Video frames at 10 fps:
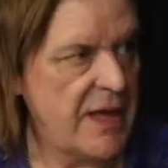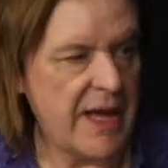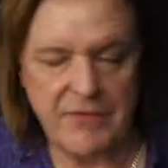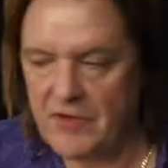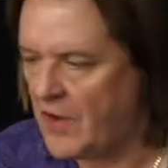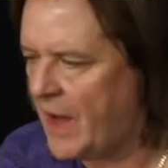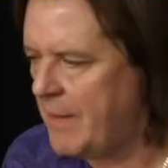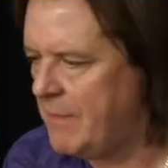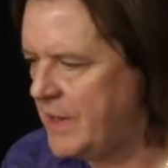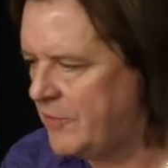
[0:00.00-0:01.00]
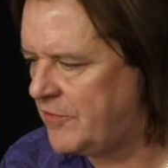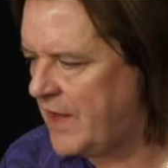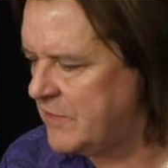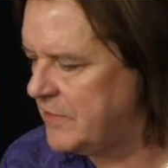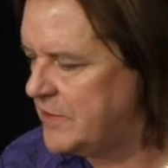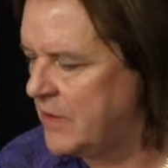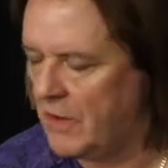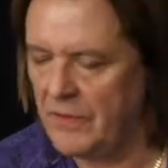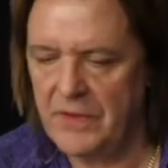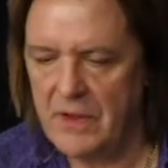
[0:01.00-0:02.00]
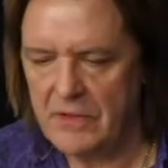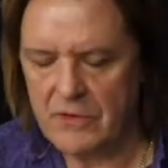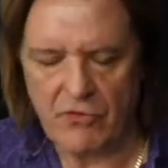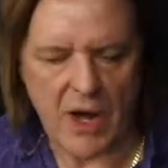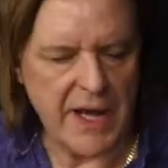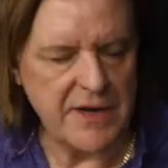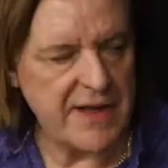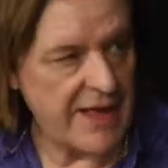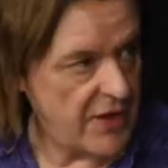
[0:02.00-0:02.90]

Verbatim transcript: and the time is centered on the ride and